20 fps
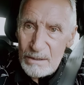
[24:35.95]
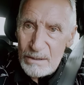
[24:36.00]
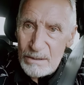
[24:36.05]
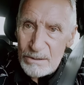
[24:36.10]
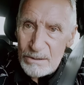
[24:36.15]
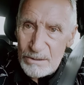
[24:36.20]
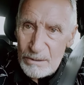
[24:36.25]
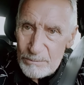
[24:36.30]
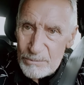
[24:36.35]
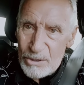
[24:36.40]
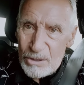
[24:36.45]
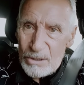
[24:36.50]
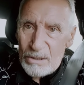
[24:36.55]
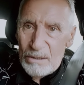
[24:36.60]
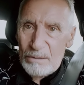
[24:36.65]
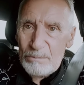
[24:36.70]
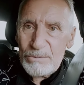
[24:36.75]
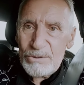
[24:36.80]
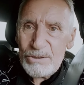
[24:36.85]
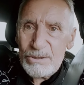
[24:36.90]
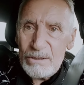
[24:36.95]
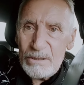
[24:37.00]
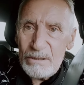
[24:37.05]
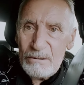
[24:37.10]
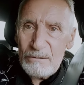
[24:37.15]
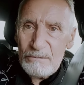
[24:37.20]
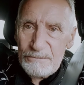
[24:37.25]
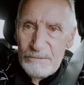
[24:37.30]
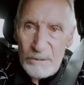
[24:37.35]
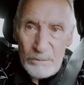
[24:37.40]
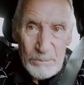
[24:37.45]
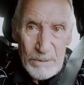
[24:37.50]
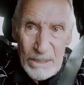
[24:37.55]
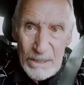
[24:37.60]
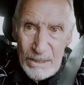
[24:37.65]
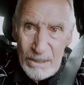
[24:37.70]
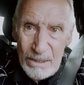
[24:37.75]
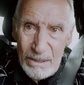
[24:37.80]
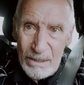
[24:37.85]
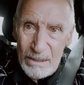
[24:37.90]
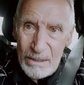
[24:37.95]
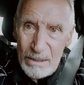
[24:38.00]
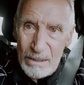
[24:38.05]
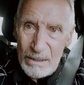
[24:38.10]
sometimes for me,